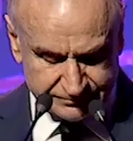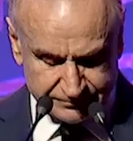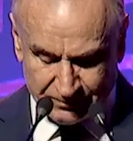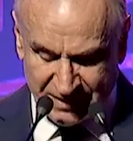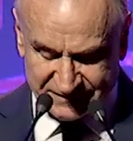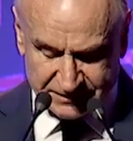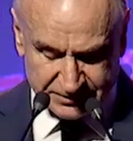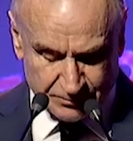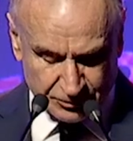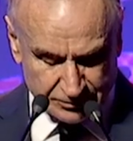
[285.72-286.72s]
in
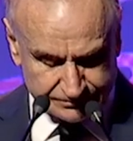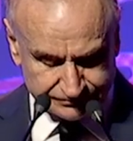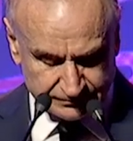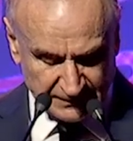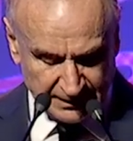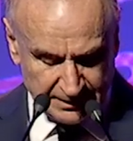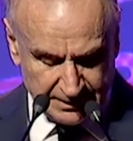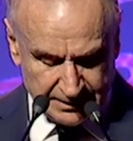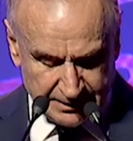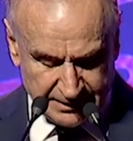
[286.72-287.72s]
basketball,
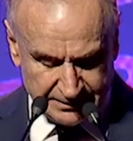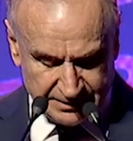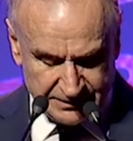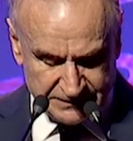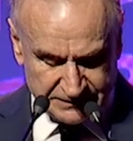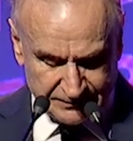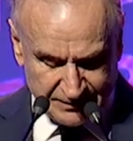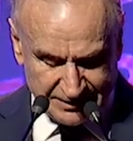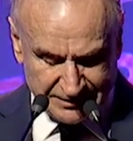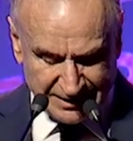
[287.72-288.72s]
and he is at
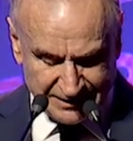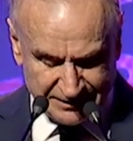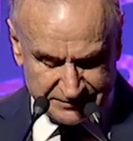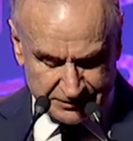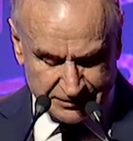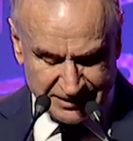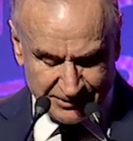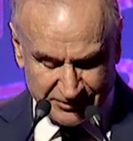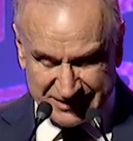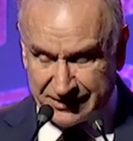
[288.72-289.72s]
age
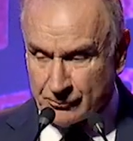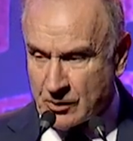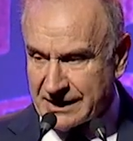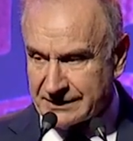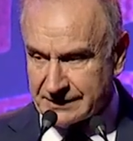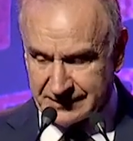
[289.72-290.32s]
ninety-one.